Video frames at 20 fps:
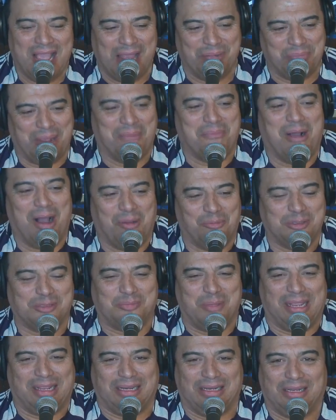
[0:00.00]
and my mom
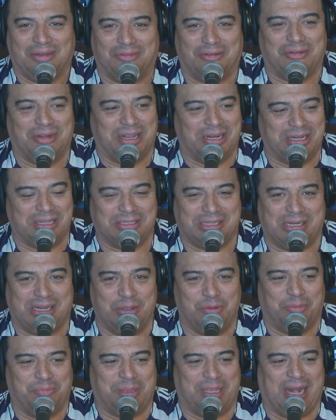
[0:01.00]
was making liver and onions
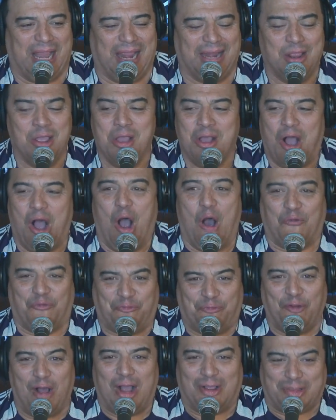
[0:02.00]
and he would be like,
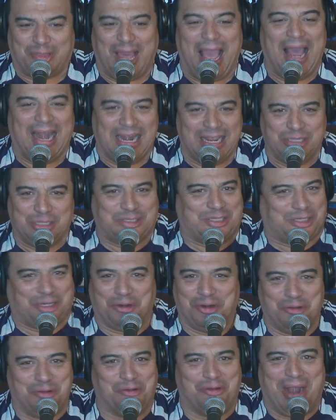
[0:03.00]
"Oh, fuck that," and just
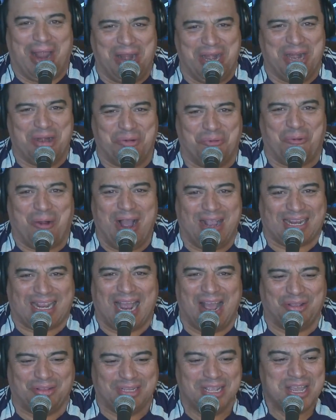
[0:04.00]
turn around and
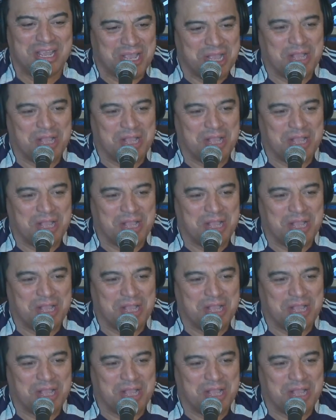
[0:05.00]
walk out.